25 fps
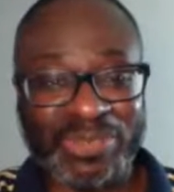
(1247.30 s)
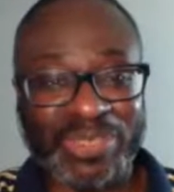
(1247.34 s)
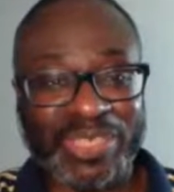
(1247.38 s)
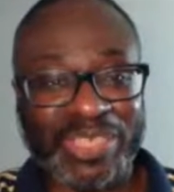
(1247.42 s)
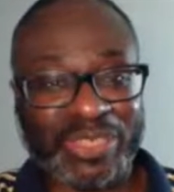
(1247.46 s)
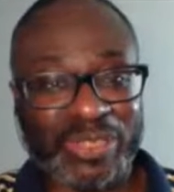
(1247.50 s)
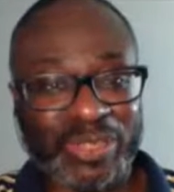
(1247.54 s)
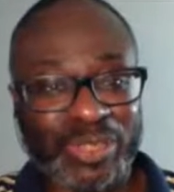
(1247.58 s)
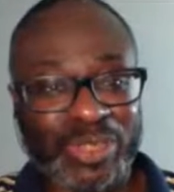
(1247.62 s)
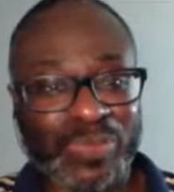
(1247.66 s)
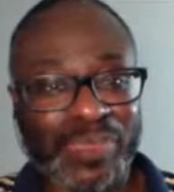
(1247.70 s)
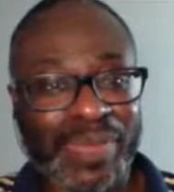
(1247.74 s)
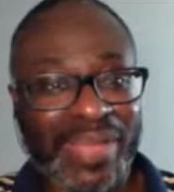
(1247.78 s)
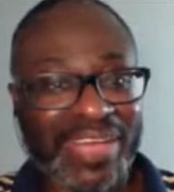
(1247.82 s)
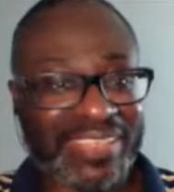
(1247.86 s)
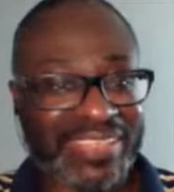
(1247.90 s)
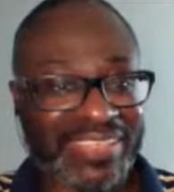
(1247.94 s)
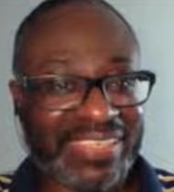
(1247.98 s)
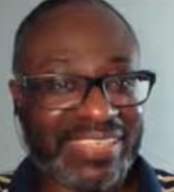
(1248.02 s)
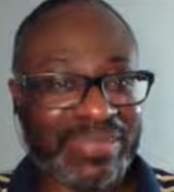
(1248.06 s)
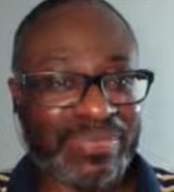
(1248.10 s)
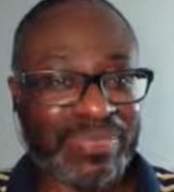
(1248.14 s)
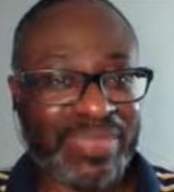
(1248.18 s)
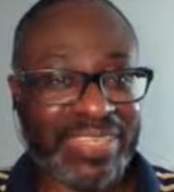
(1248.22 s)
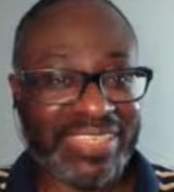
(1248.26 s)
you
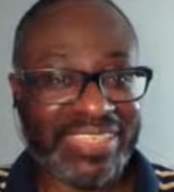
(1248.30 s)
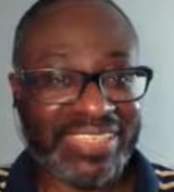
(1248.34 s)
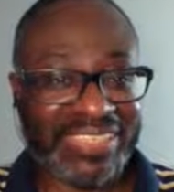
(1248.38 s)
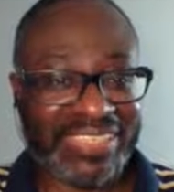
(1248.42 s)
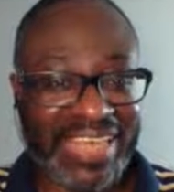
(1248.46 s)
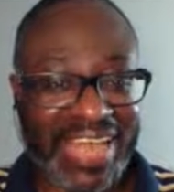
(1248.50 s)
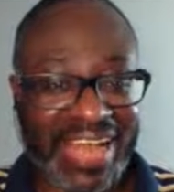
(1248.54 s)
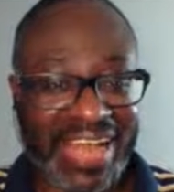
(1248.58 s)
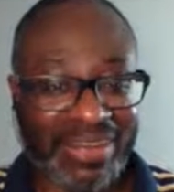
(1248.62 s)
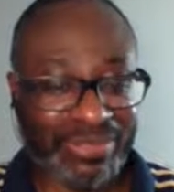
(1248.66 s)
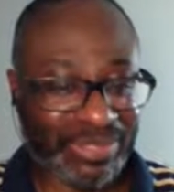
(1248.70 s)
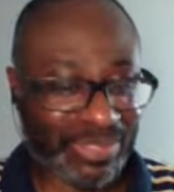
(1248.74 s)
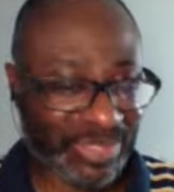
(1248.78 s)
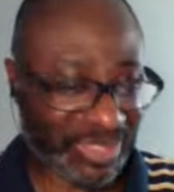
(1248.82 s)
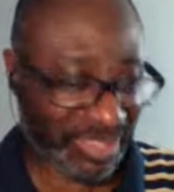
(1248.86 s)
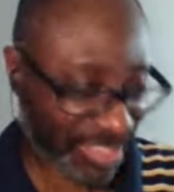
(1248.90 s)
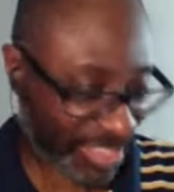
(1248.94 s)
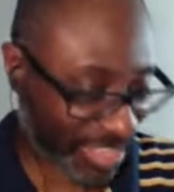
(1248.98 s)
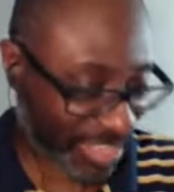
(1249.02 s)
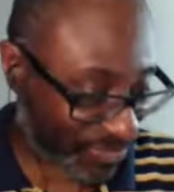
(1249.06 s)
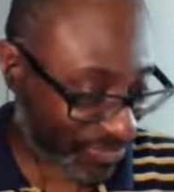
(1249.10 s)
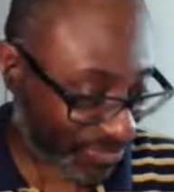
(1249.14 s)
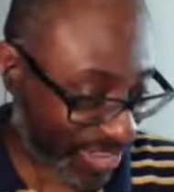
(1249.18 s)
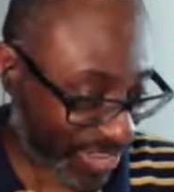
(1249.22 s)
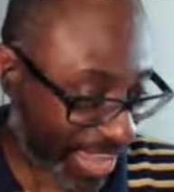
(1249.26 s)
disrespected him in his house.
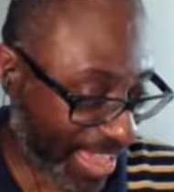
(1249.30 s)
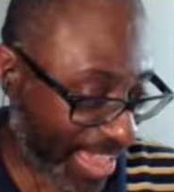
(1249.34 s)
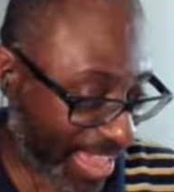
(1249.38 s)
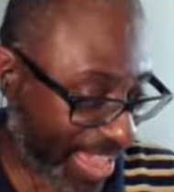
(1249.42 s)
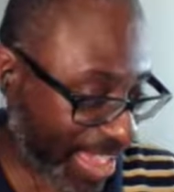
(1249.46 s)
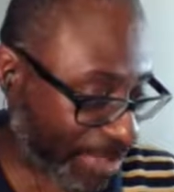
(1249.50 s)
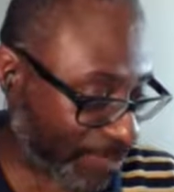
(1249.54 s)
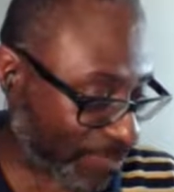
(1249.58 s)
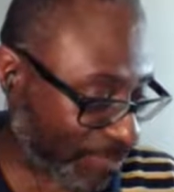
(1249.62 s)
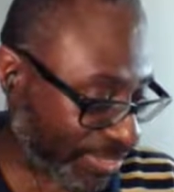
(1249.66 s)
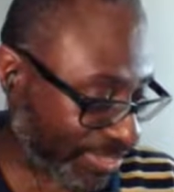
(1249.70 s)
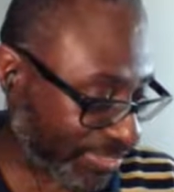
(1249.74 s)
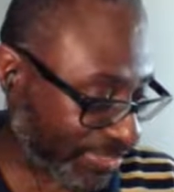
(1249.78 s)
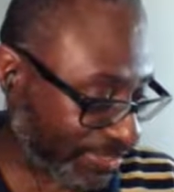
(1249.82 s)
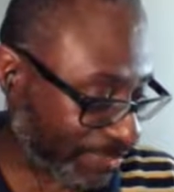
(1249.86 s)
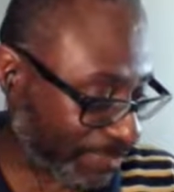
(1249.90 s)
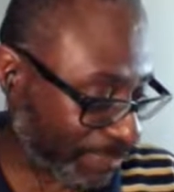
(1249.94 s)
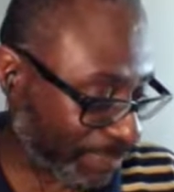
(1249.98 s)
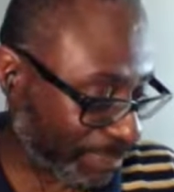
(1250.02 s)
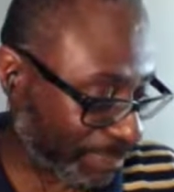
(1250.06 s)
If that happened.